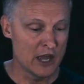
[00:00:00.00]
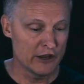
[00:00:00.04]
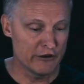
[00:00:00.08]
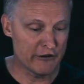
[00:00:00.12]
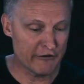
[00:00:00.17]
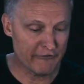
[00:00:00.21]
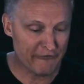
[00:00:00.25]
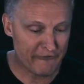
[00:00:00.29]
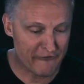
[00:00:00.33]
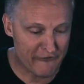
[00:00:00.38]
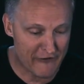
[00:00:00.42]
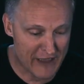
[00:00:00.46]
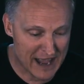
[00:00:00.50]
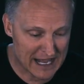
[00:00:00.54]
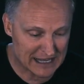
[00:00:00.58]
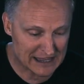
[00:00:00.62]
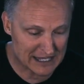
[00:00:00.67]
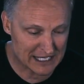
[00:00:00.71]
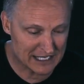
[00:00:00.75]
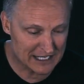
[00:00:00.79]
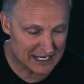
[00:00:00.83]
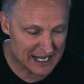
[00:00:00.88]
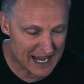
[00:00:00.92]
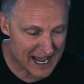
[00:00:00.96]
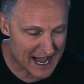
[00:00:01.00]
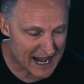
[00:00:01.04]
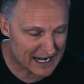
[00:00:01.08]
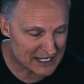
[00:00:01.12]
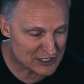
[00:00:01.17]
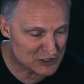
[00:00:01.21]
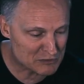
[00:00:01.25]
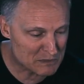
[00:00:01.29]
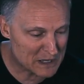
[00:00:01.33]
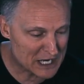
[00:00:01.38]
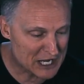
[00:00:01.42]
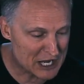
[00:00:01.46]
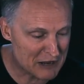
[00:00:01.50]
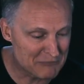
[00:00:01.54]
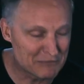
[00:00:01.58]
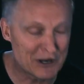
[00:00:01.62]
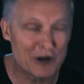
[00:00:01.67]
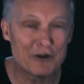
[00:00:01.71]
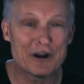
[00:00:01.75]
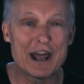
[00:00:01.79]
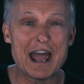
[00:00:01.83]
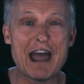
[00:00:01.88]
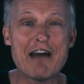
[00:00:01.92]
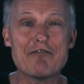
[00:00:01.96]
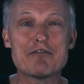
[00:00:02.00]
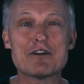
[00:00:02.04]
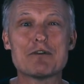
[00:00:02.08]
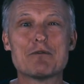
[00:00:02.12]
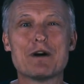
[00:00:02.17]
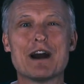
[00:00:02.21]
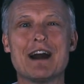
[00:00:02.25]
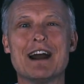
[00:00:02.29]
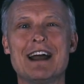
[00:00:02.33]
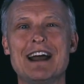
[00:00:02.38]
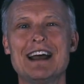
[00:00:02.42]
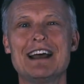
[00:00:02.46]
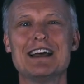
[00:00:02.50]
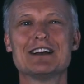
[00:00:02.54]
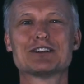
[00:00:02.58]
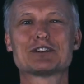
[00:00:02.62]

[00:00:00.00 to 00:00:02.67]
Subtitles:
Your faith in God has become known everywhere.